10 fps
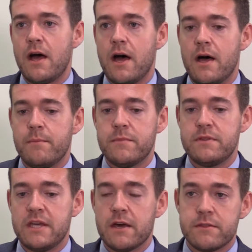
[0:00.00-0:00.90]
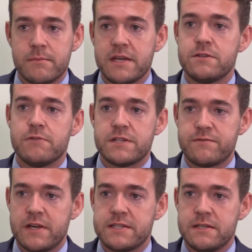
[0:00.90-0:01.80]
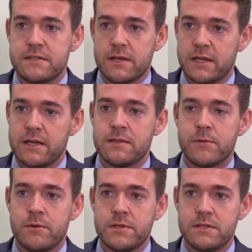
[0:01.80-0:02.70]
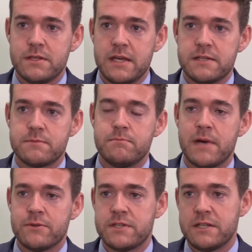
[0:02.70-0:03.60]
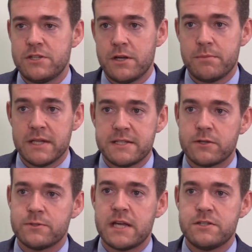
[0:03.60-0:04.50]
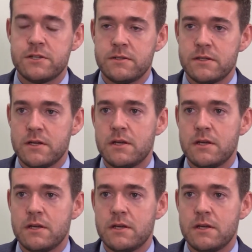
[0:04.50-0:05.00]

The other major risk facing Turkey at the moment is mounting geopolitical tension,